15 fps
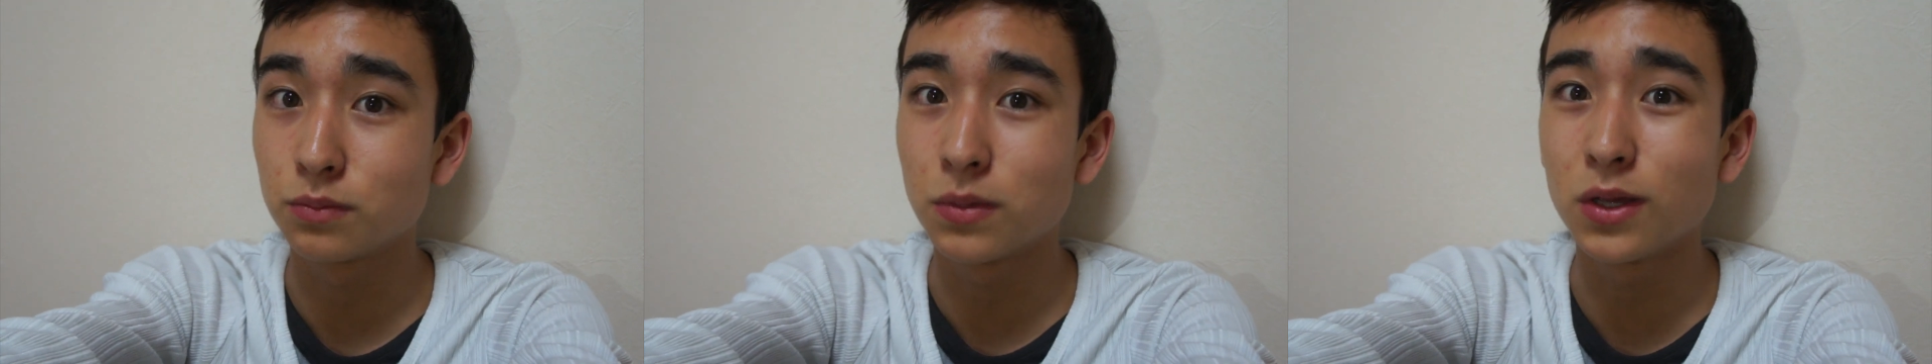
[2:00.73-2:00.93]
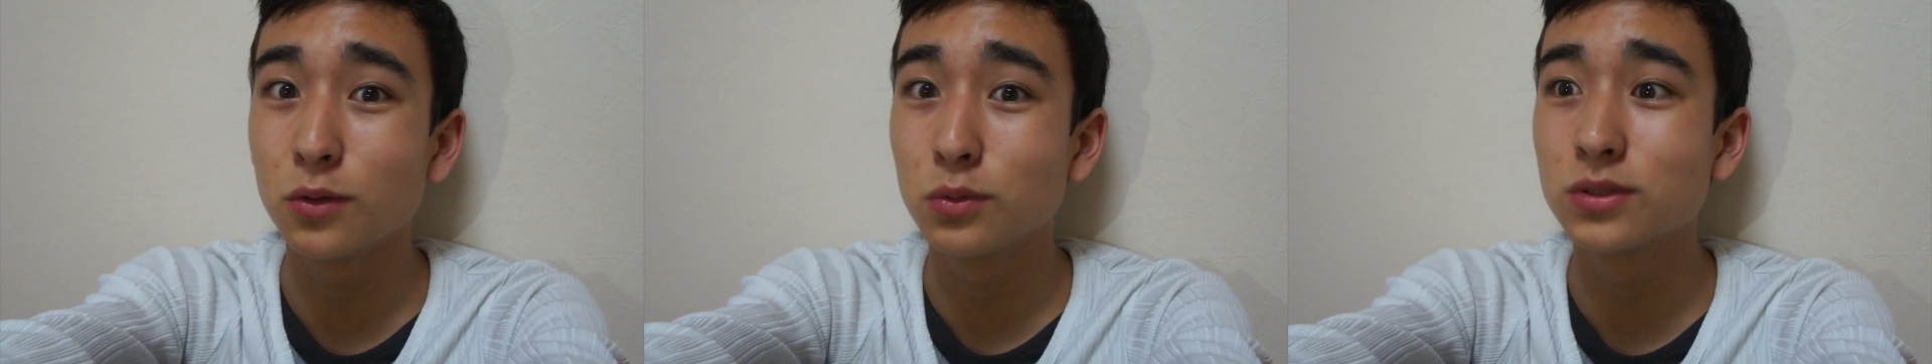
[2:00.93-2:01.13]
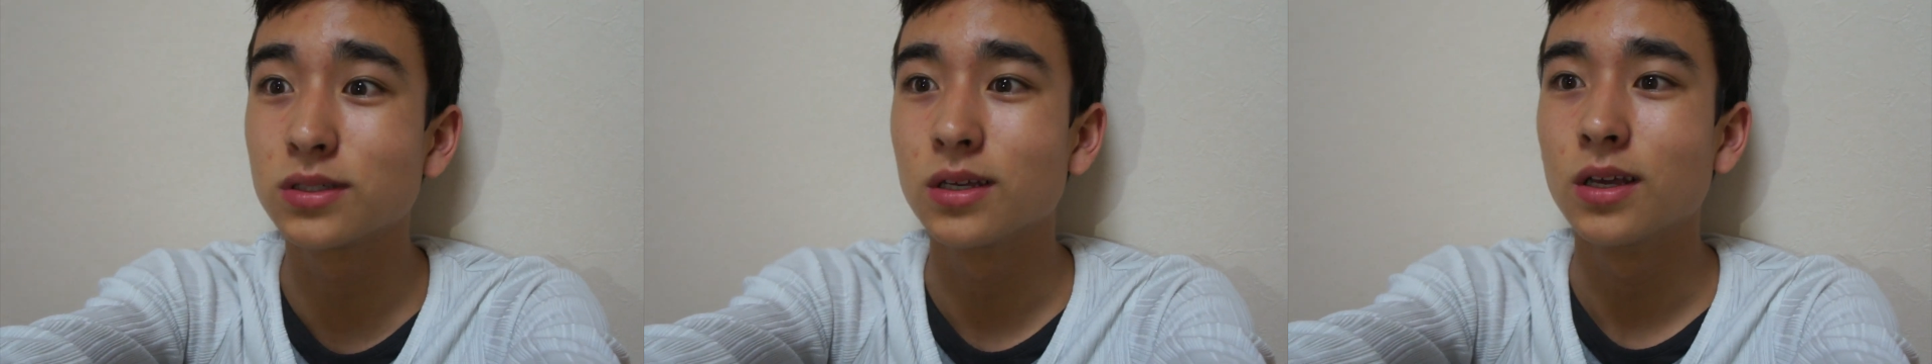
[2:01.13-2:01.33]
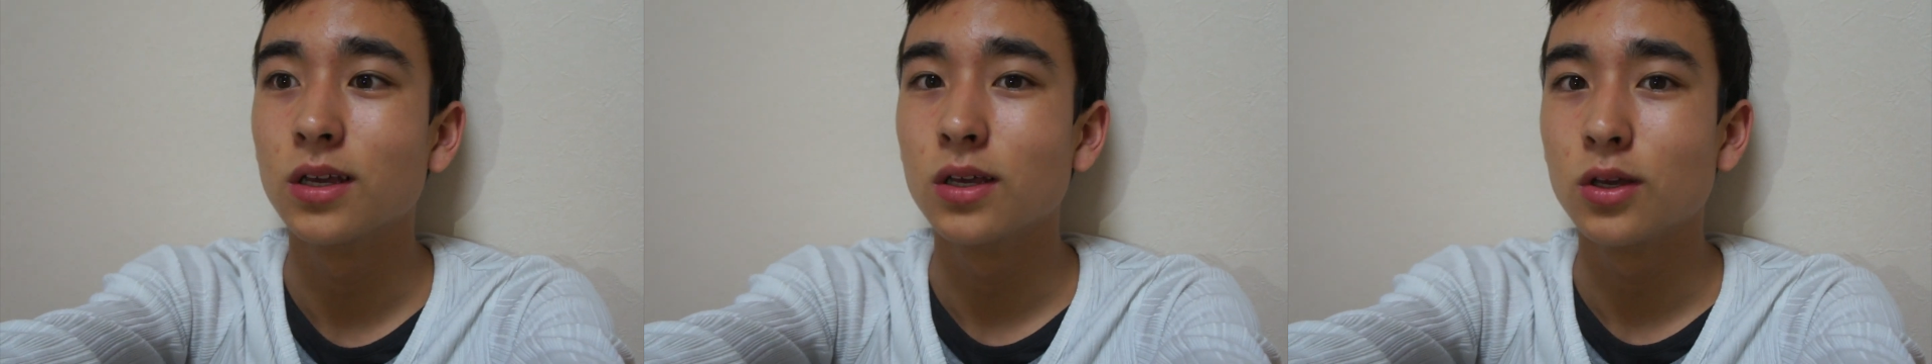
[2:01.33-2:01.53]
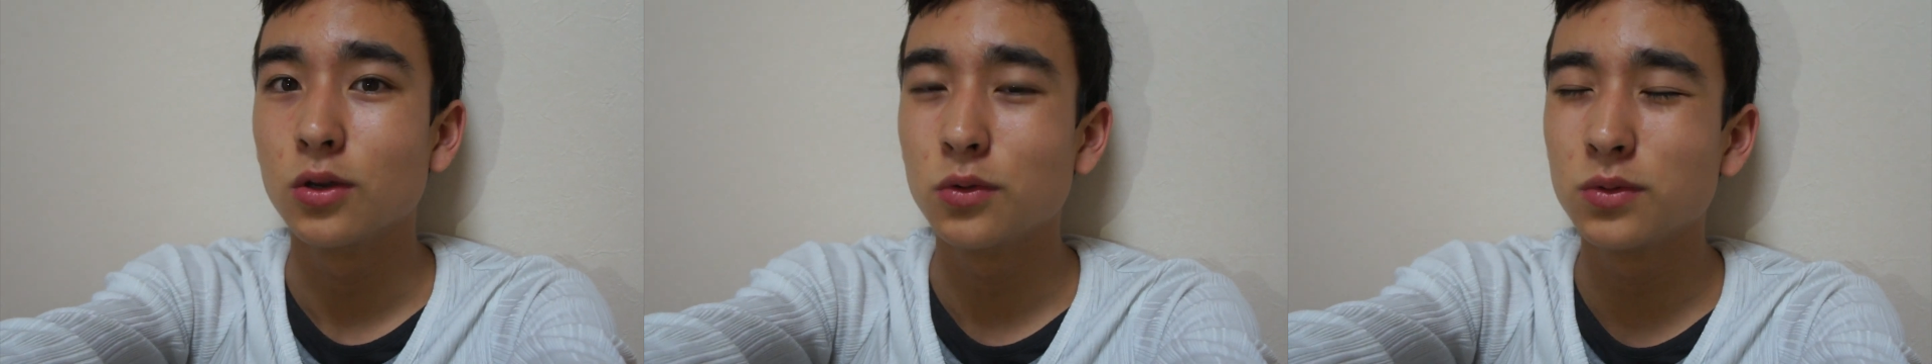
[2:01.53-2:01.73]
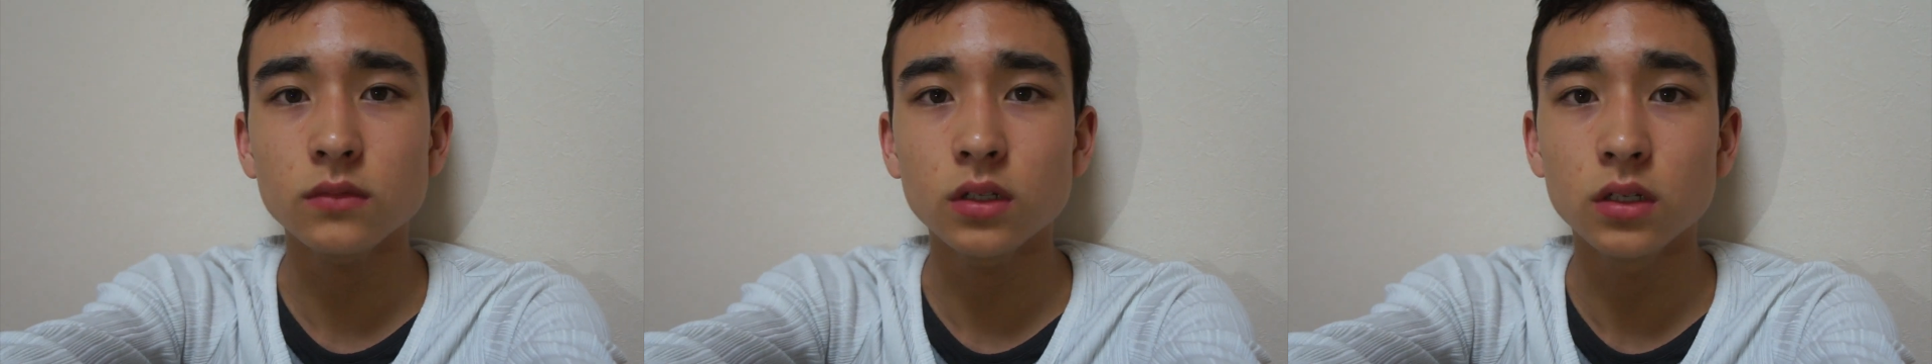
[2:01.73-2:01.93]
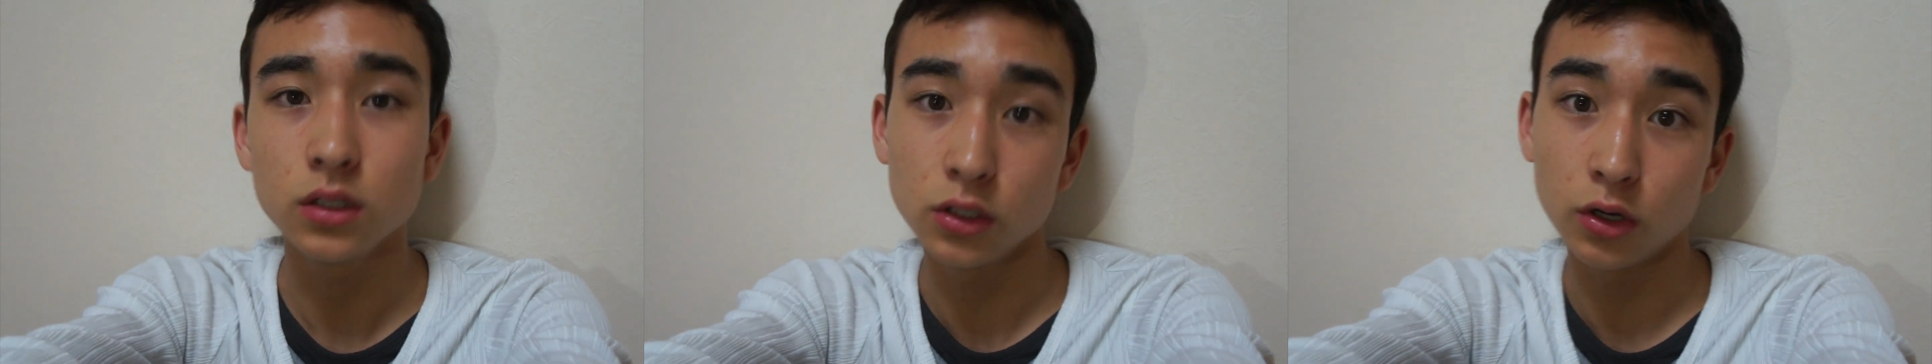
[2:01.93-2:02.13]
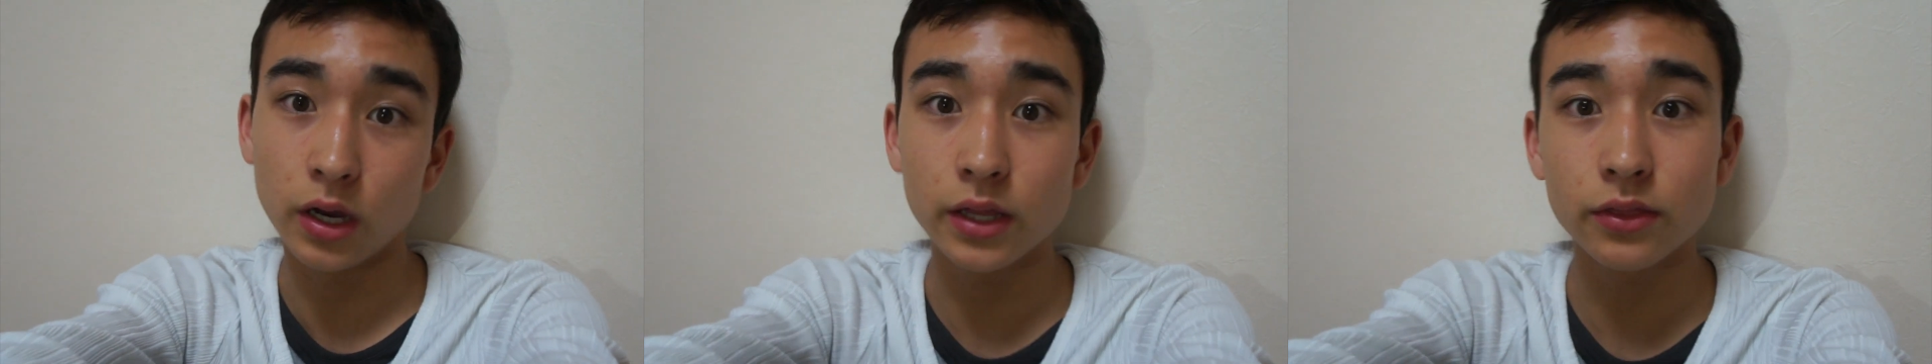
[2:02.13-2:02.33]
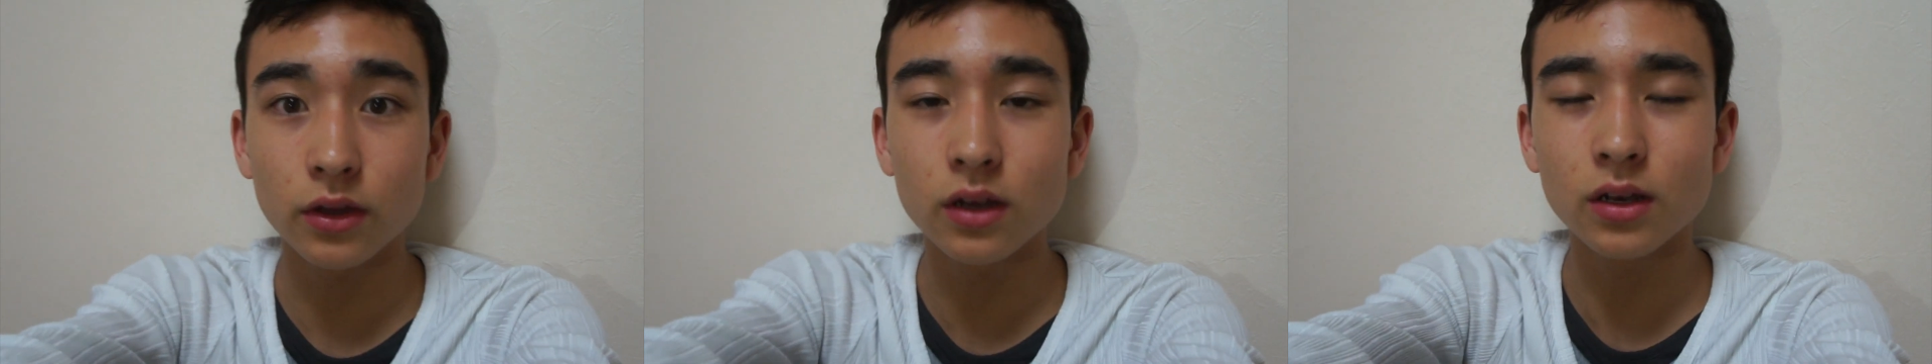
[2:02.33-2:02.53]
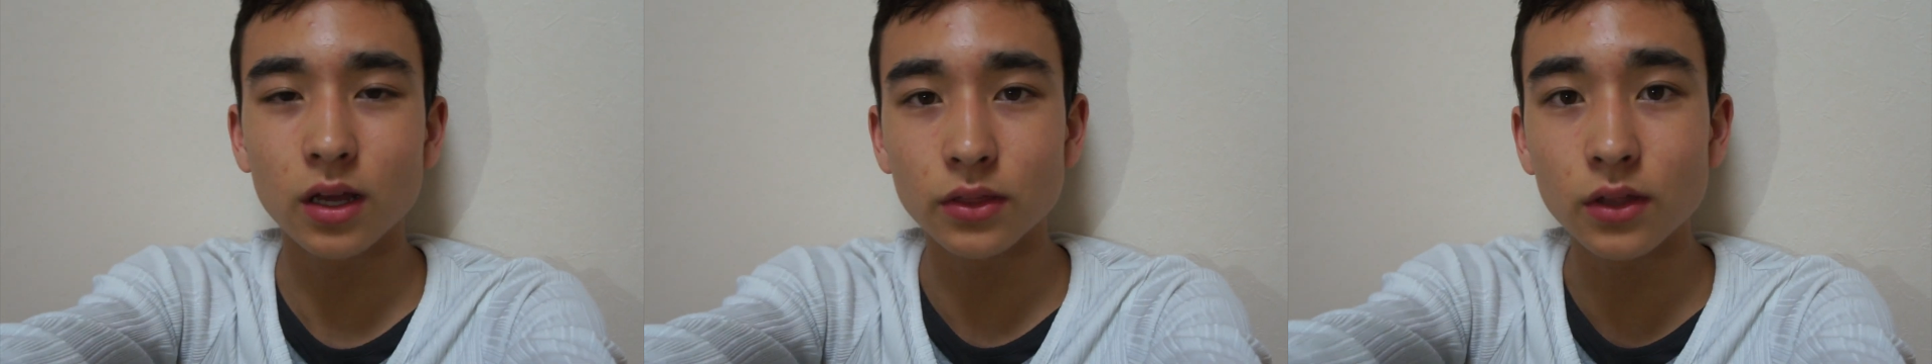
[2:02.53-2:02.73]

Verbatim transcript: but it was, it was, you know, I thought, I